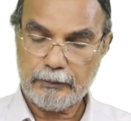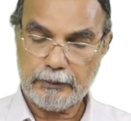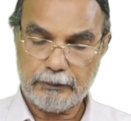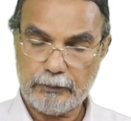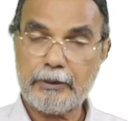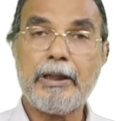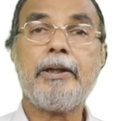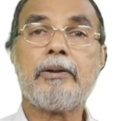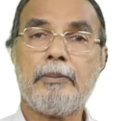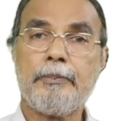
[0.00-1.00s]
organic
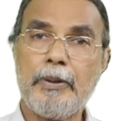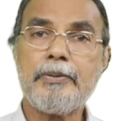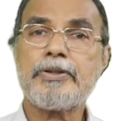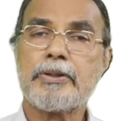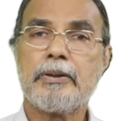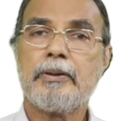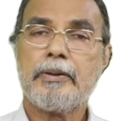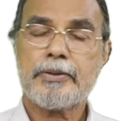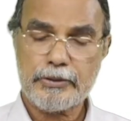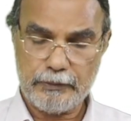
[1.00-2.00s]
compounds.
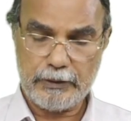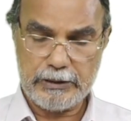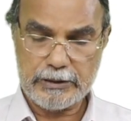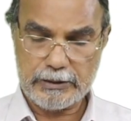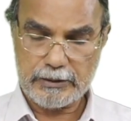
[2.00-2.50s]
So that is